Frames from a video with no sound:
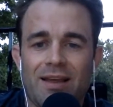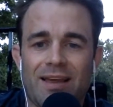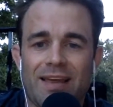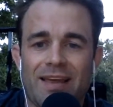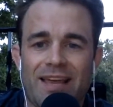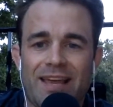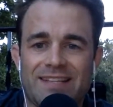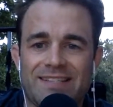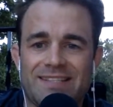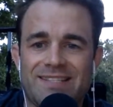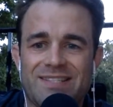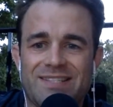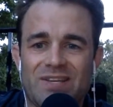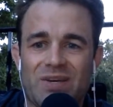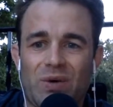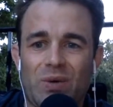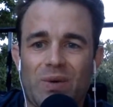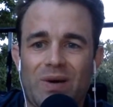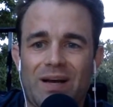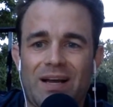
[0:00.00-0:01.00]
And
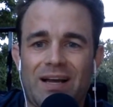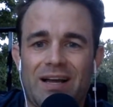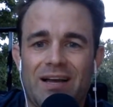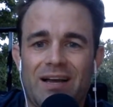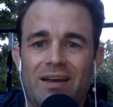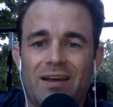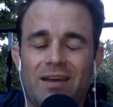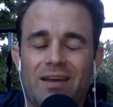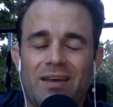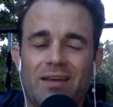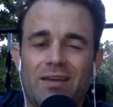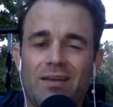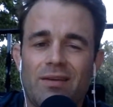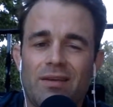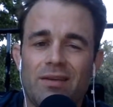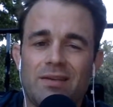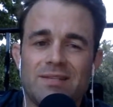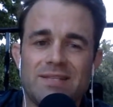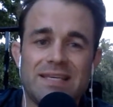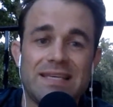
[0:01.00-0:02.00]
so
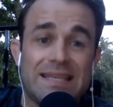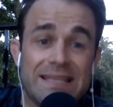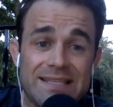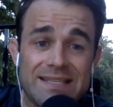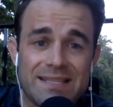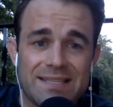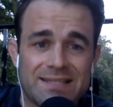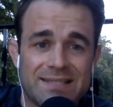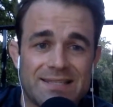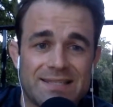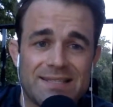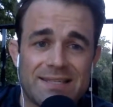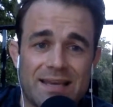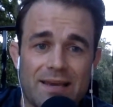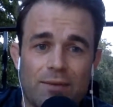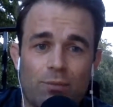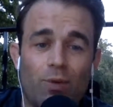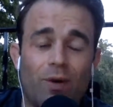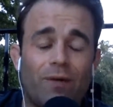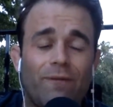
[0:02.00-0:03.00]
it's easy to
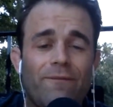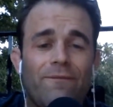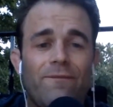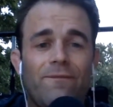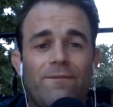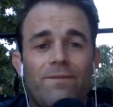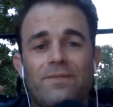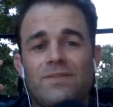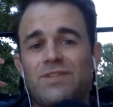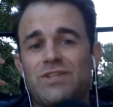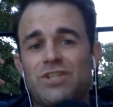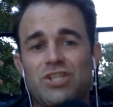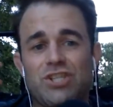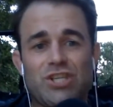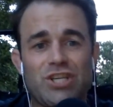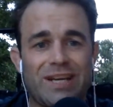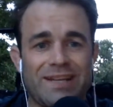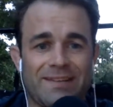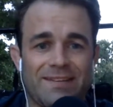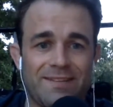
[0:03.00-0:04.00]
say, well,
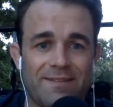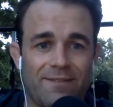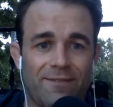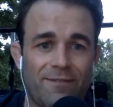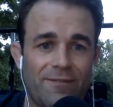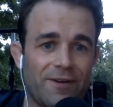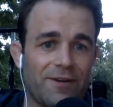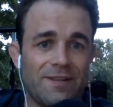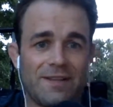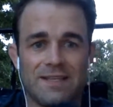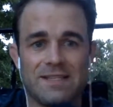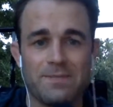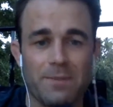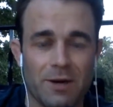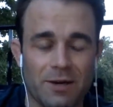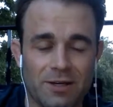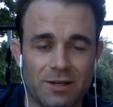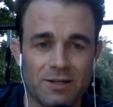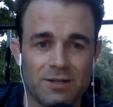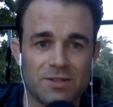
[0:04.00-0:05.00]
shit, fuck these
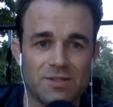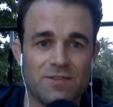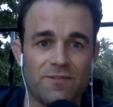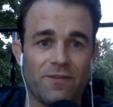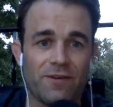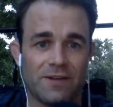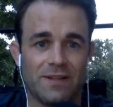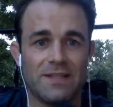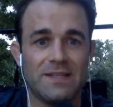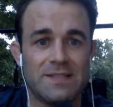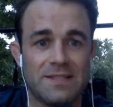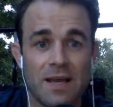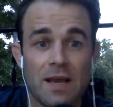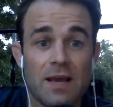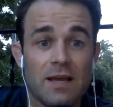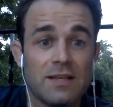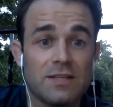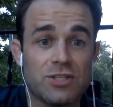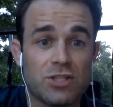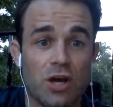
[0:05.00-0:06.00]
marketers, fuck these
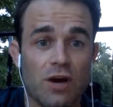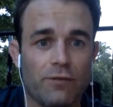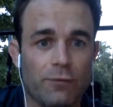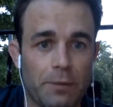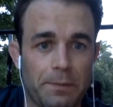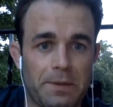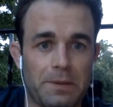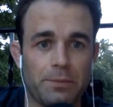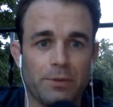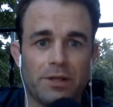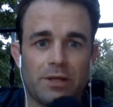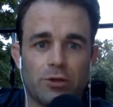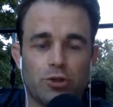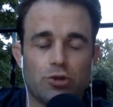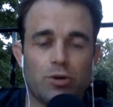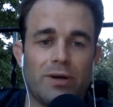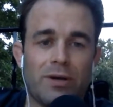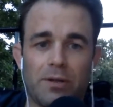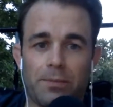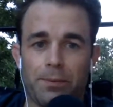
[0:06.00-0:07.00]
software people that are
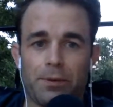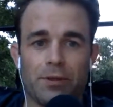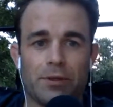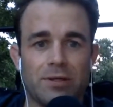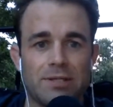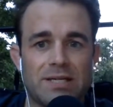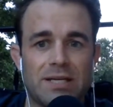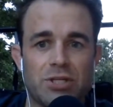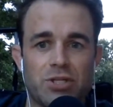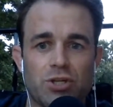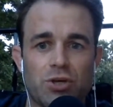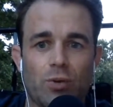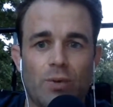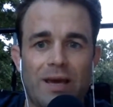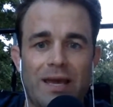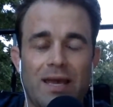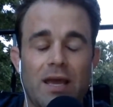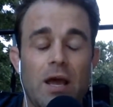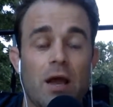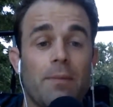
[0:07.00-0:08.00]
trying to pull our attention
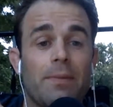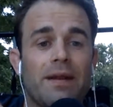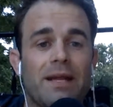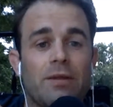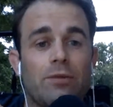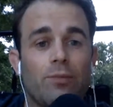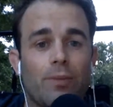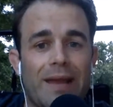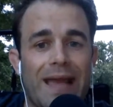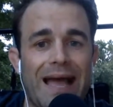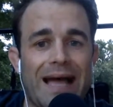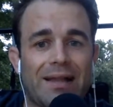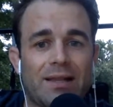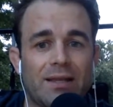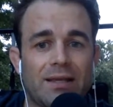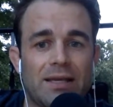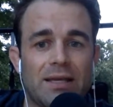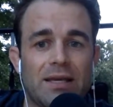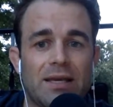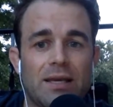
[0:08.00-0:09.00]
away. But in
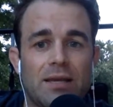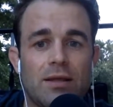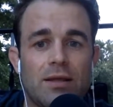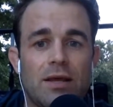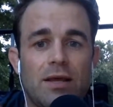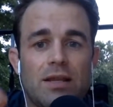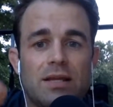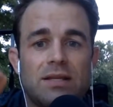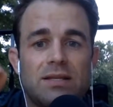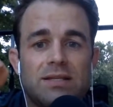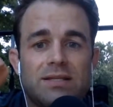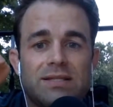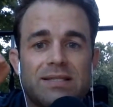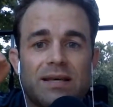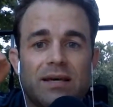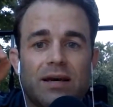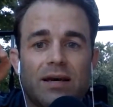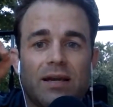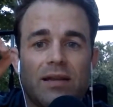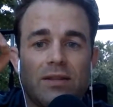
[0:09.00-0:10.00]
reality, it is
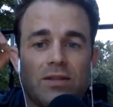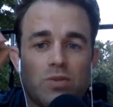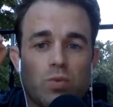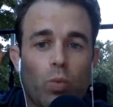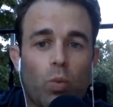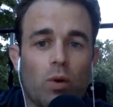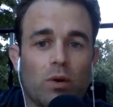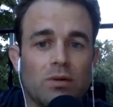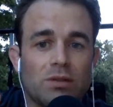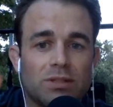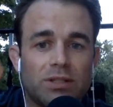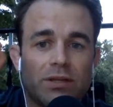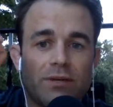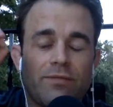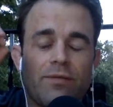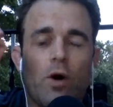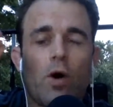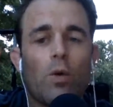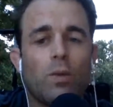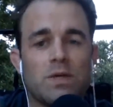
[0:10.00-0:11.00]
in this world
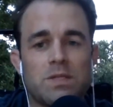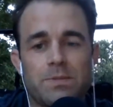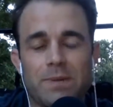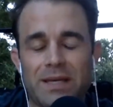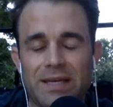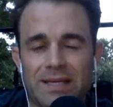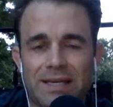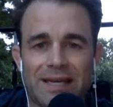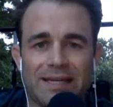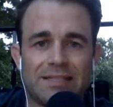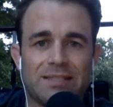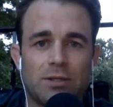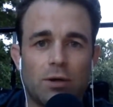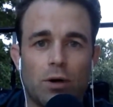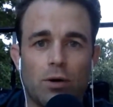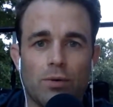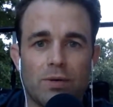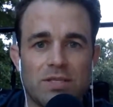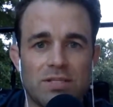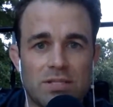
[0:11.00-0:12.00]
of always being connected,
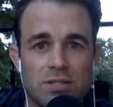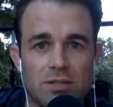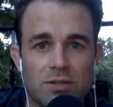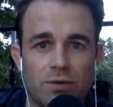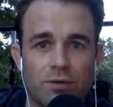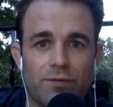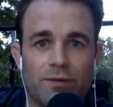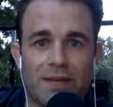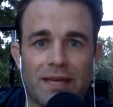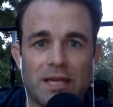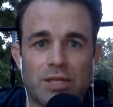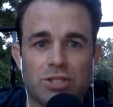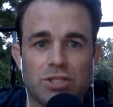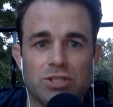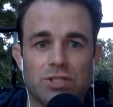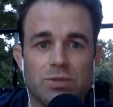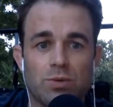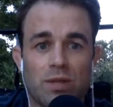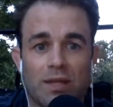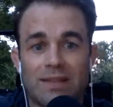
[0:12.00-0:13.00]
always
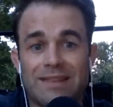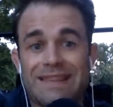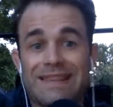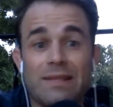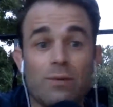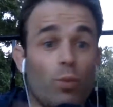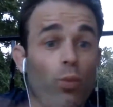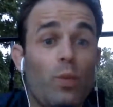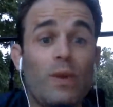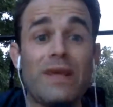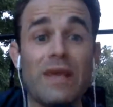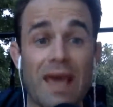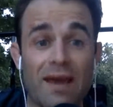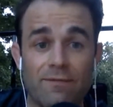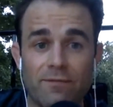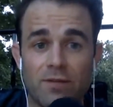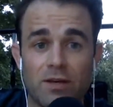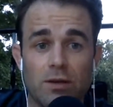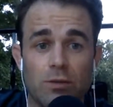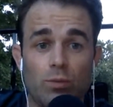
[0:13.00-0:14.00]
notifications, like,
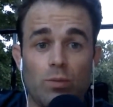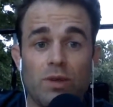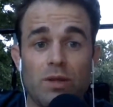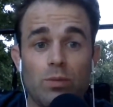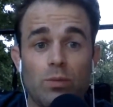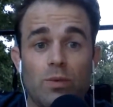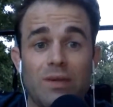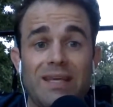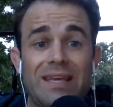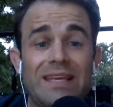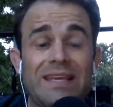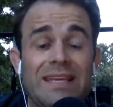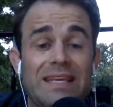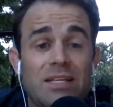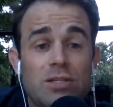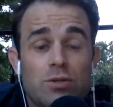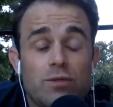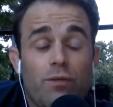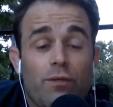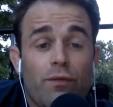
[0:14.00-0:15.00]
we
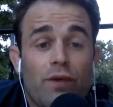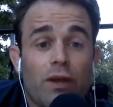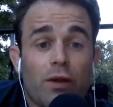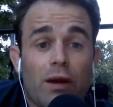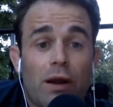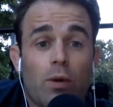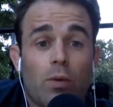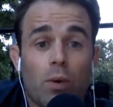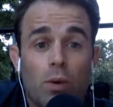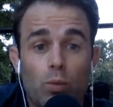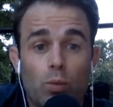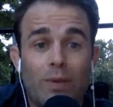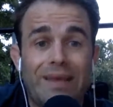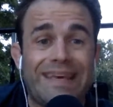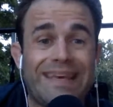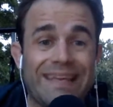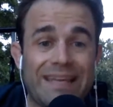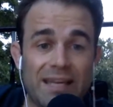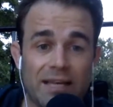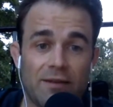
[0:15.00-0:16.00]
need to figure out what we
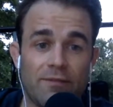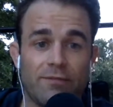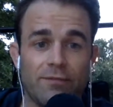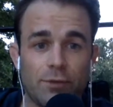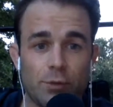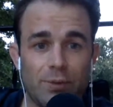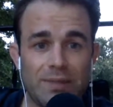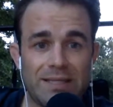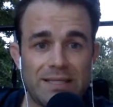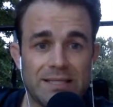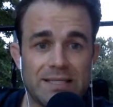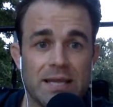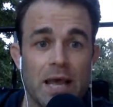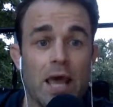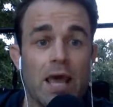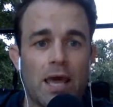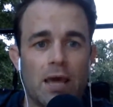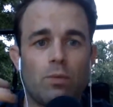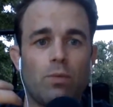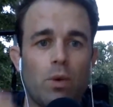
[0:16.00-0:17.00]
can influence,
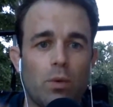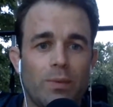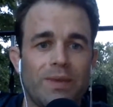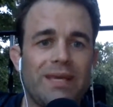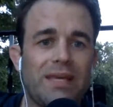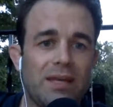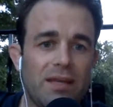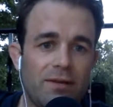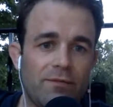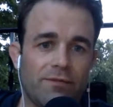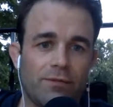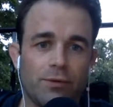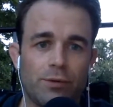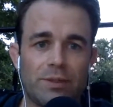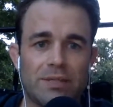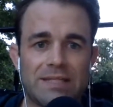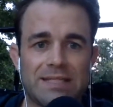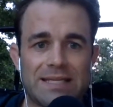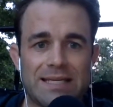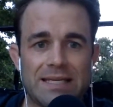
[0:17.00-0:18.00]
and what we can
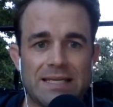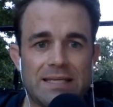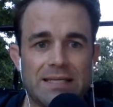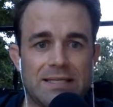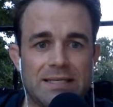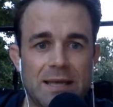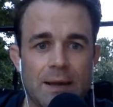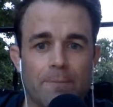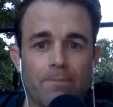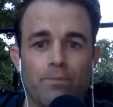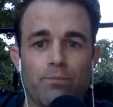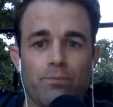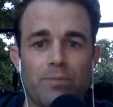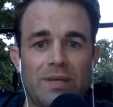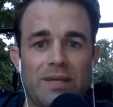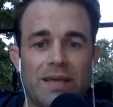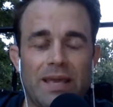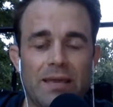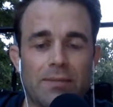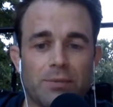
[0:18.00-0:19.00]
influence is
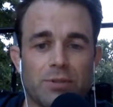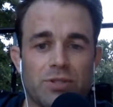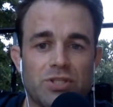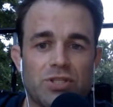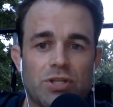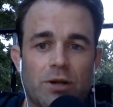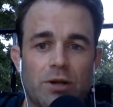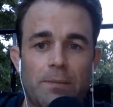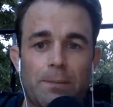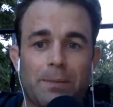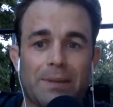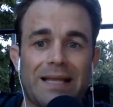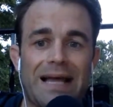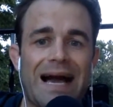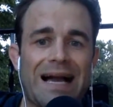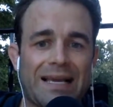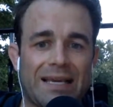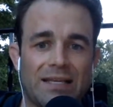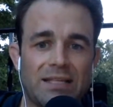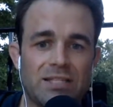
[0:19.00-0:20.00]
being able to start
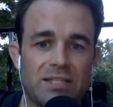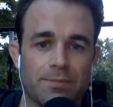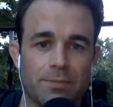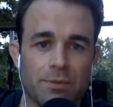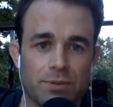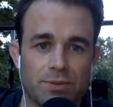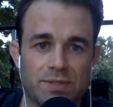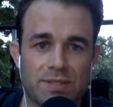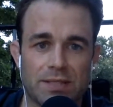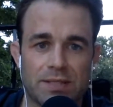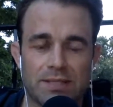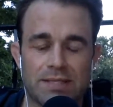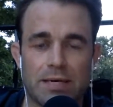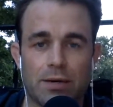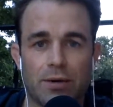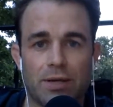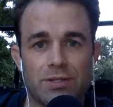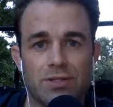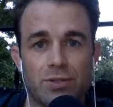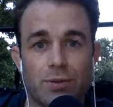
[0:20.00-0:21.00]
blocking some of those things
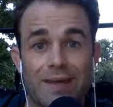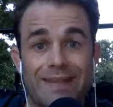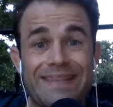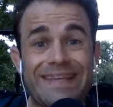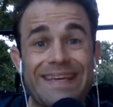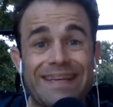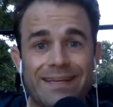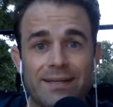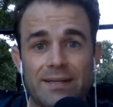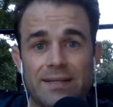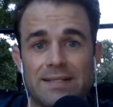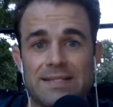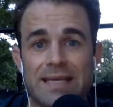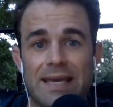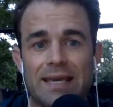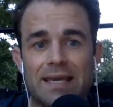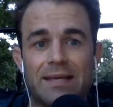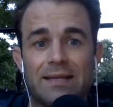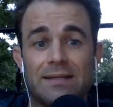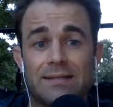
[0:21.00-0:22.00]
out. And so at the end of the
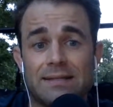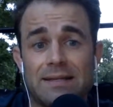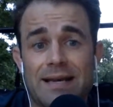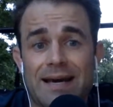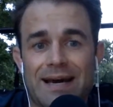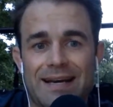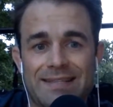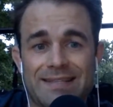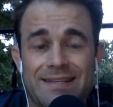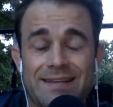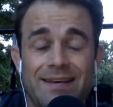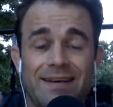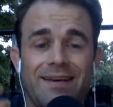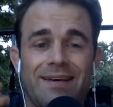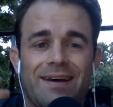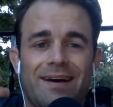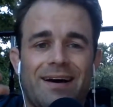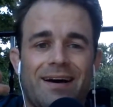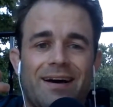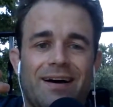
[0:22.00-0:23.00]
day, it is not
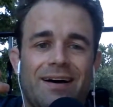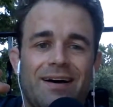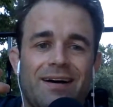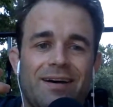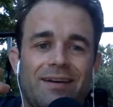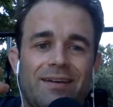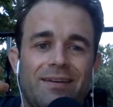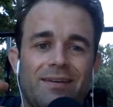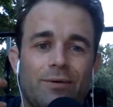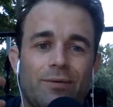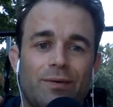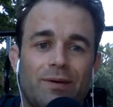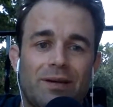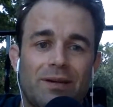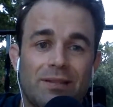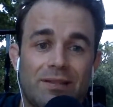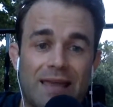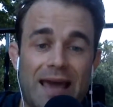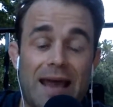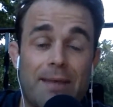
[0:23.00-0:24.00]

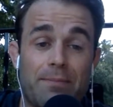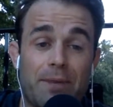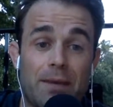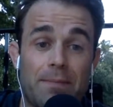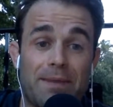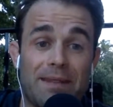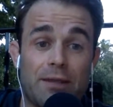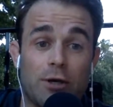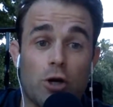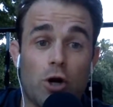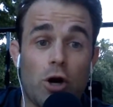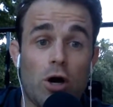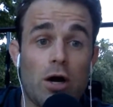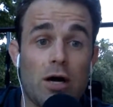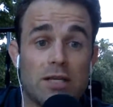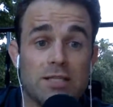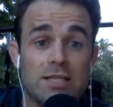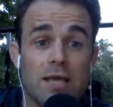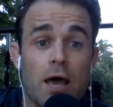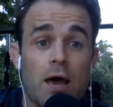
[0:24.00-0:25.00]
that might be the
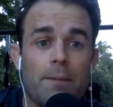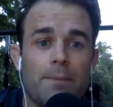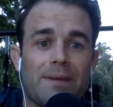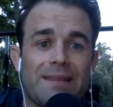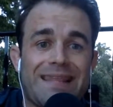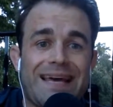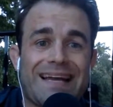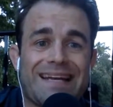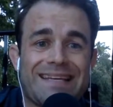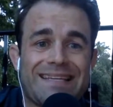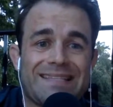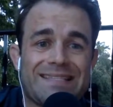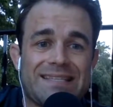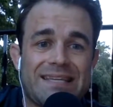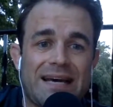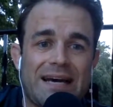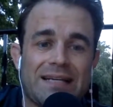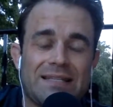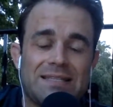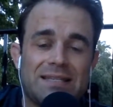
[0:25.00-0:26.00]
cause, but that is
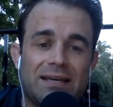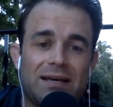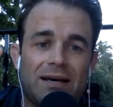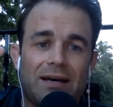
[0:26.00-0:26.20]
not